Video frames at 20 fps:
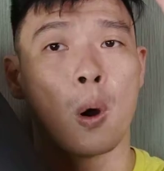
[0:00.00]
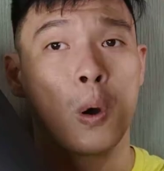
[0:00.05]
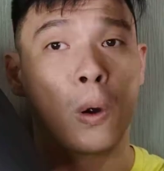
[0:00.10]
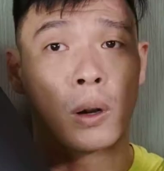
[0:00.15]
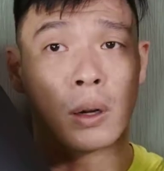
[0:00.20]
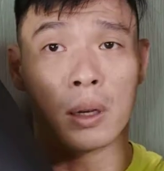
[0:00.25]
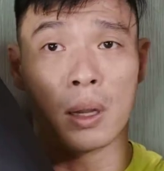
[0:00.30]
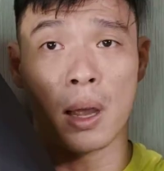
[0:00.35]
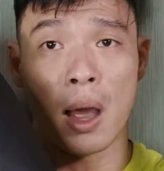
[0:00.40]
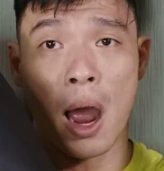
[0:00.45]

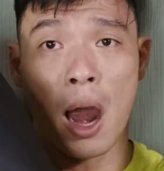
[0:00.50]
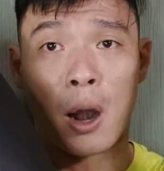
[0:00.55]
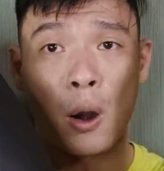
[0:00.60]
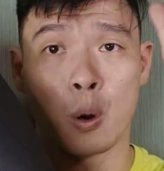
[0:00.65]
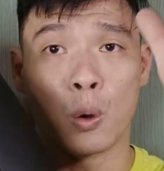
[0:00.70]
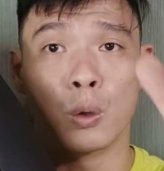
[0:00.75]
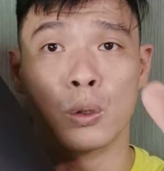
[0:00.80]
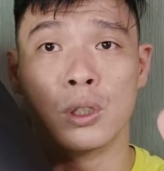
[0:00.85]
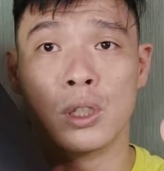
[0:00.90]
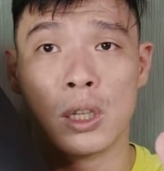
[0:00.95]
or the
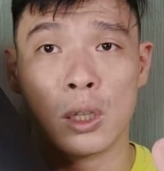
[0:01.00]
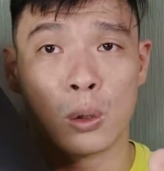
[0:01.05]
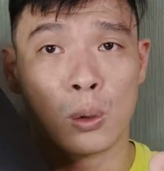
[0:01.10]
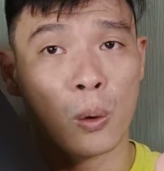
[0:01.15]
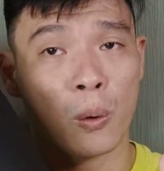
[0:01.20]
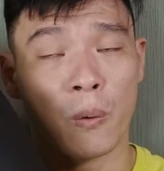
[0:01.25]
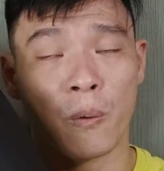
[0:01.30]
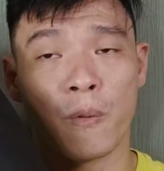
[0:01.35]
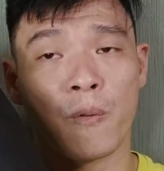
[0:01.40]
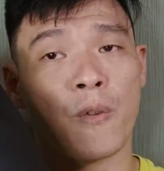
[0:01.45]

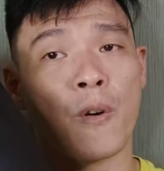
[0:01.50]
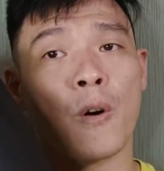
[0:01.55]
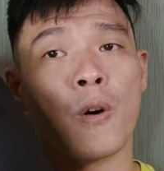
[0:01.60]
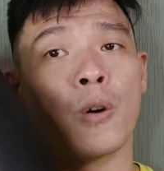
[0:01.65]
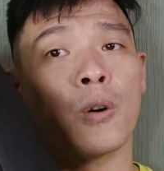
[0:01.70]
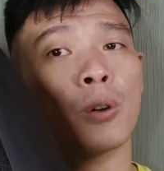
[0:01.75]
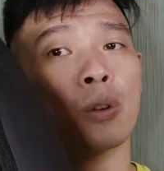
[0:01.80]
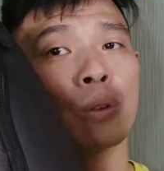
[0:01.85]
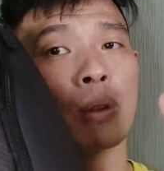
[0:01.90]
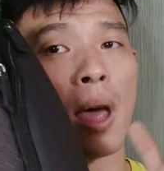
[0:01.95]
ROG2
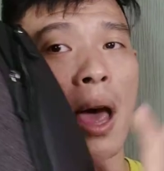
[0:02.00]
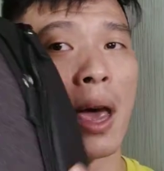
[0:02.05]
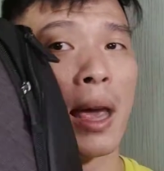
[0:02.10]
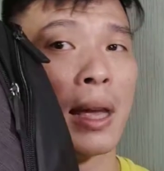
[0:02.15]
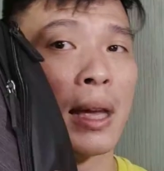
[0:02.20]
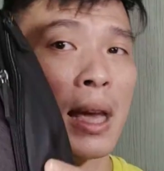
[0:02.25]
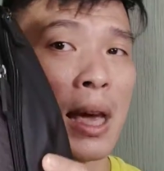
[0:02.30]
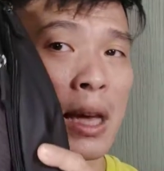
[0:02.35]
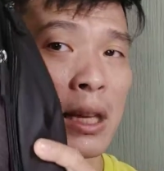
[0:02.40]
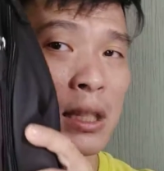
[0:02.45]
phone,
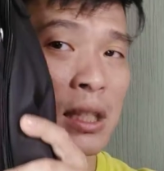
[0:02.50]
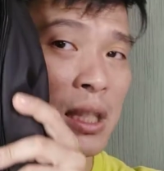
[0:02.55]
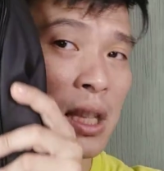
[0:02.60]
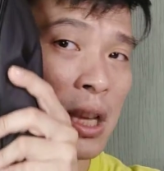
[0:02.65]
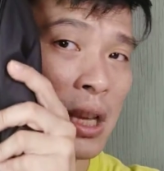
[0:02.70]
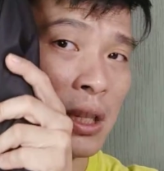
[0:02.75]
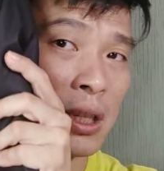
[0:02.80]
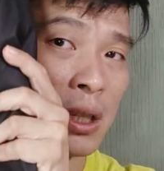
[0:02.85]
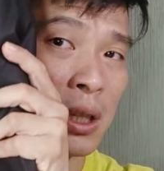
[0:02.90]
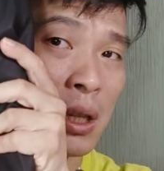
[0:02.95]
I guess
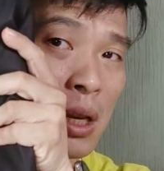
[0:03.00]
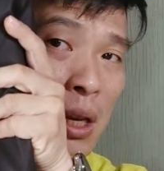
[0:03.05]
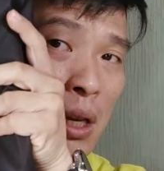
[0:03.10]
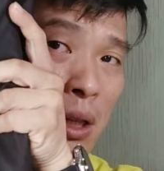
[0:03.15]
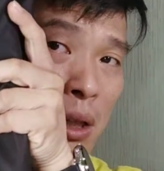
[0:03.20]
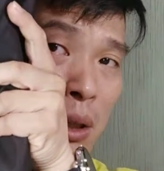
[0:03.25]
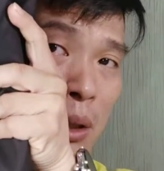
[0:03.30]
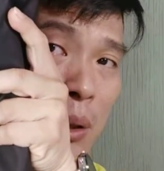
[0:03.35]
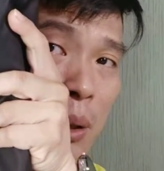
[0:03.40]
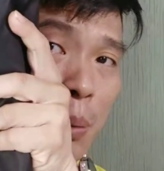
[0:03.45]
this
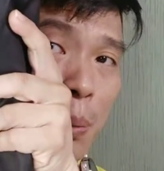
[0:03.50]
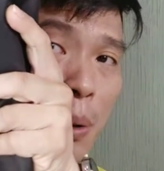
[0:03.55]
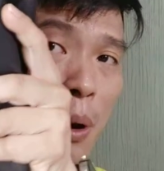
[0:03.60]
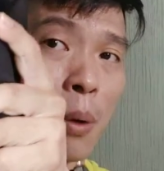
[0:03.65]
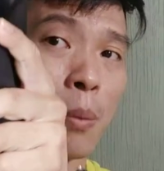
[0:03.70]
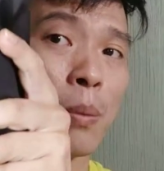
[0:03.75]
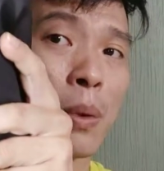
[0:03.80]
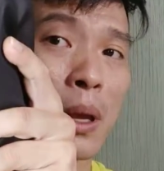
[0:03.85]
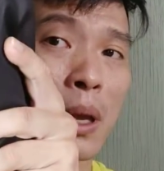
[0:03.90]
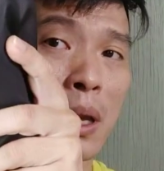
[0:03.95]
is
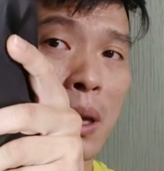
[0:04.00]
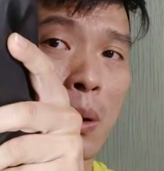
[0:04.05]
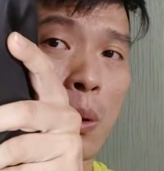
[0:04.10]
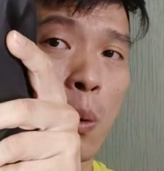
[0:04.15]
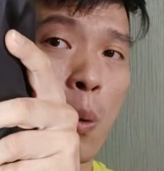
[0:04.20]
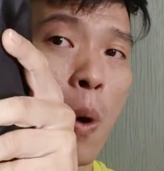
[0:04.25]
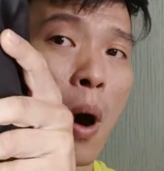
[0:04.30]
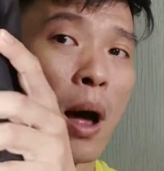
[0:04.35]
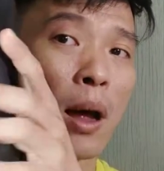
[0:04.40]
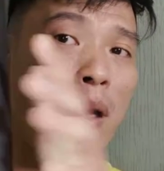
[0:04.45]
probably
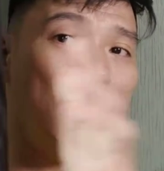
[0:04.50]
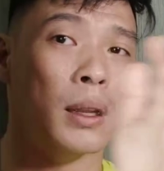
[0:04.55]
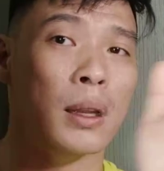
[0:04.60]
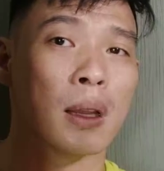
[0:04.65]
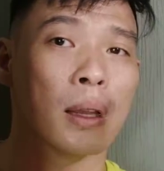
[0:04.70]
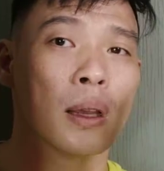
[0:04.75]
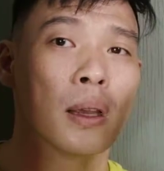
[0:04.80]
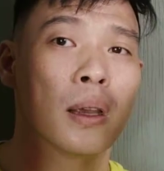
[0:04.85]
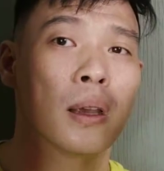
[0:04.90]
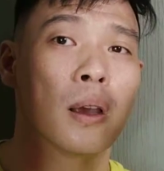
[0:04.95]
one
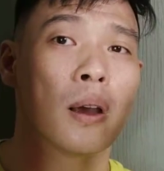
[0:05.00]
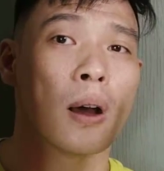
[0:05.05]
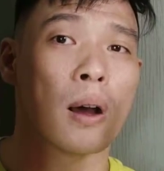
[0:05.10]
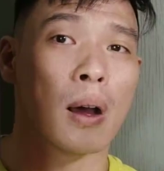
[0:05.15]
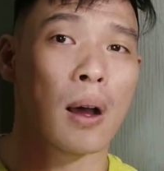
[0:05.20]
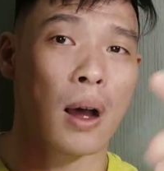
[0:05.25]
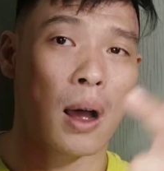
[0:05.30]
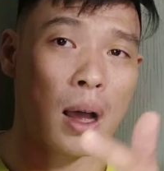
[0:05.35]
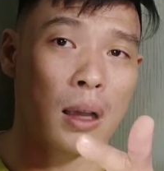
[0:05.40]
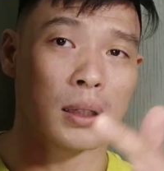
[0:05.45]

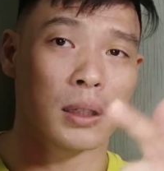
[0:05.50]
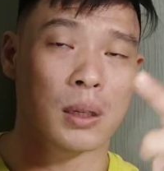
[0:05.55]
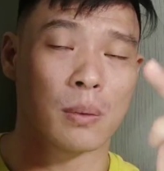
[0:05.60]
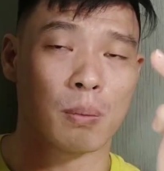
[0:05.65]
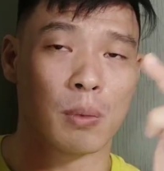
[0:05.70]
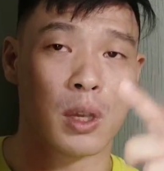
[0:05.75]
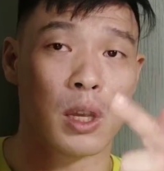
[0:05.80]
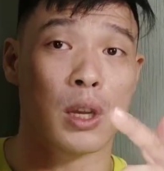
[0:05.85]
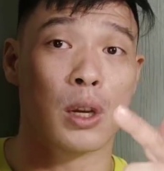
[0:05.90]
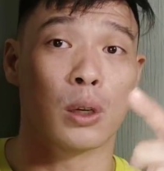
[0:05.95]

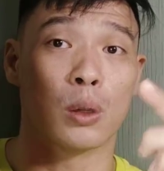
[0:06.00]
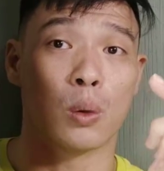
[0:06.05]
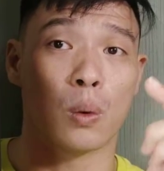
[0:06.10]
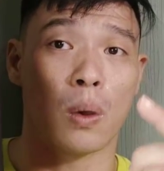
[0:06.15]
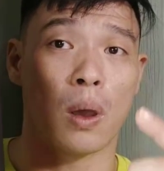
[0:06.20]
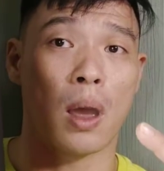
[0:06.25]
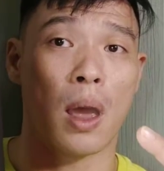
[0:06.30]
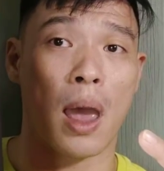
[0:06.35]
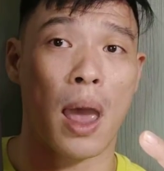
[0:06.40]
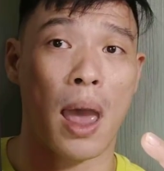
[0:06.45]
awesome gear
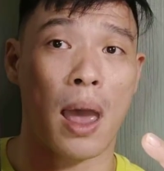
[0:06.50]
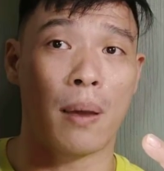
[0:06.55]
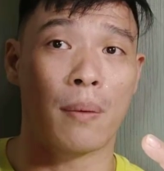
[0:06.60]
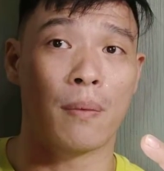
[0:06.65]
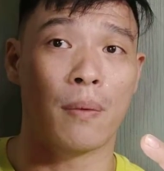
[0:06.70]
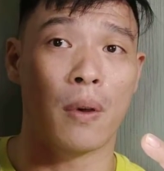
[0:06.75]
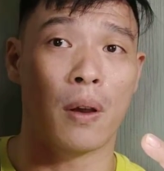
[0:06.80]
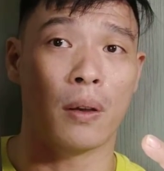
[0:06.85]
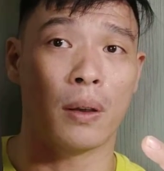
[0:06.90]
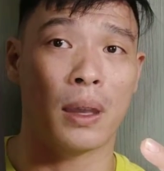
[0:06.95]
to have.